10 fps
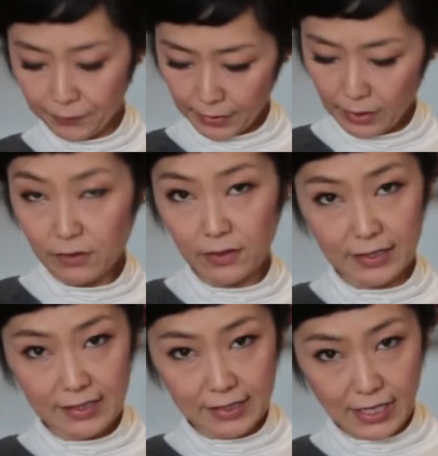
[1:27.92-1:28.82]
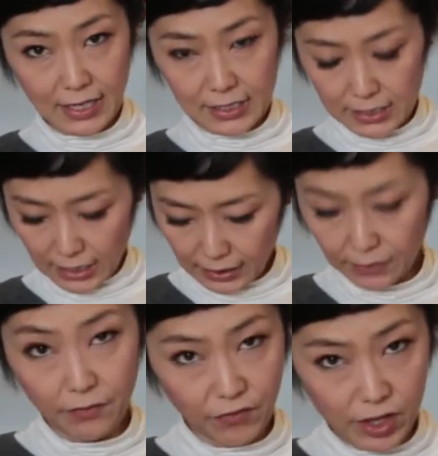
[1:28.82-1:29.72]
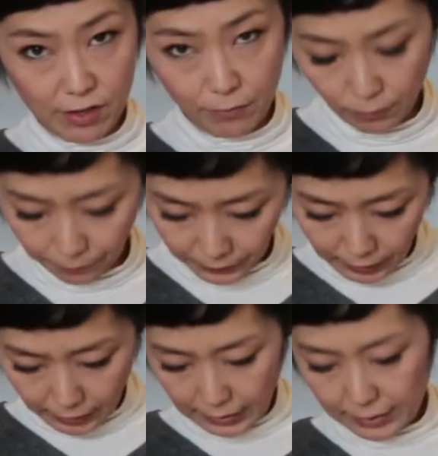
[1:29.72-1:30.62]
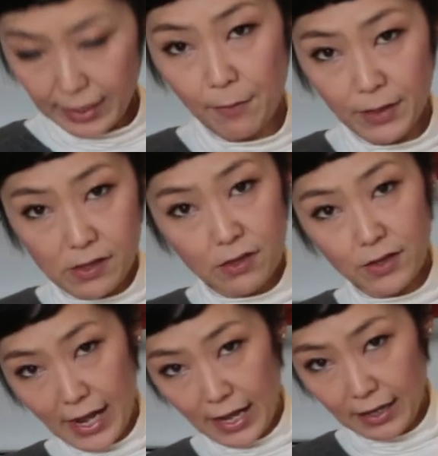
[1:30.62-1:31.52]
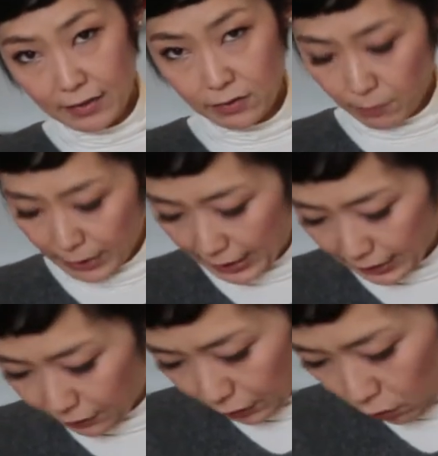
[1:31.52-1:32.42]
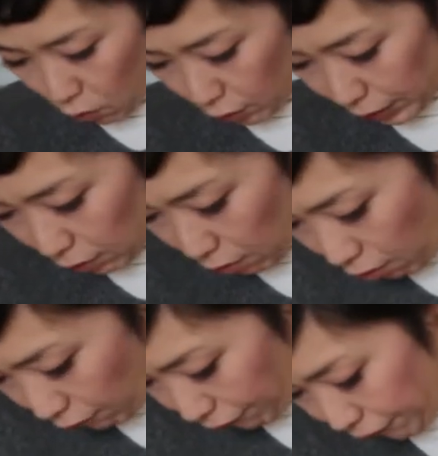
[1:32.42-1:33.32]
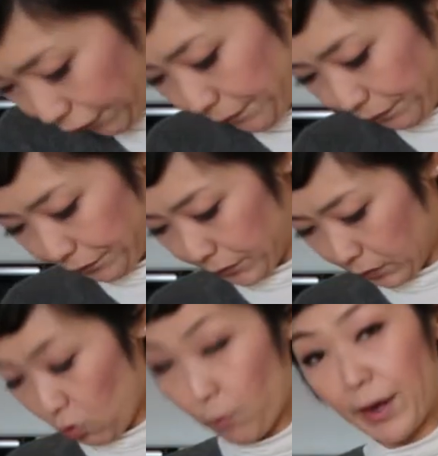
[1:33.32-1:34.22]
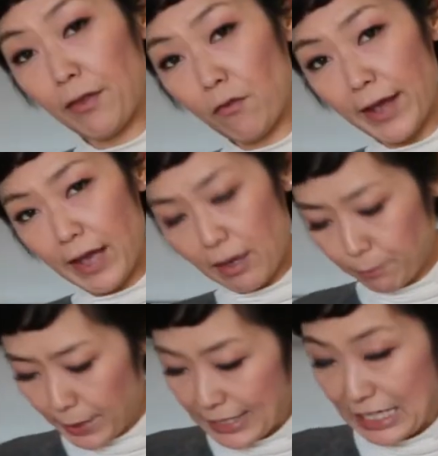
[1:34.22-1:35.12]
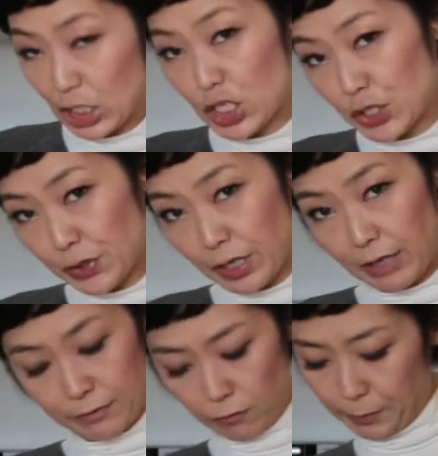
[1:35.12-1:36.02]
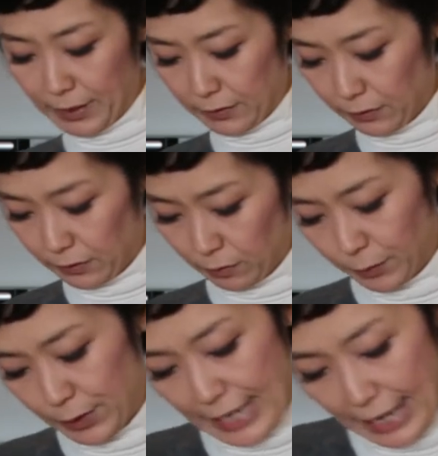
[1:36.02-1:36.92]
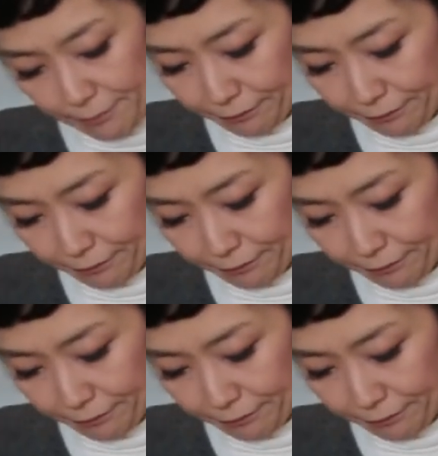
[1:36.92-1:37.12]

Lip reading: So let's start cutting the vegetable. It's cabbage today, so I'm cutting the core off. Oh, by the way, I'm making 2 cups of miso soup today.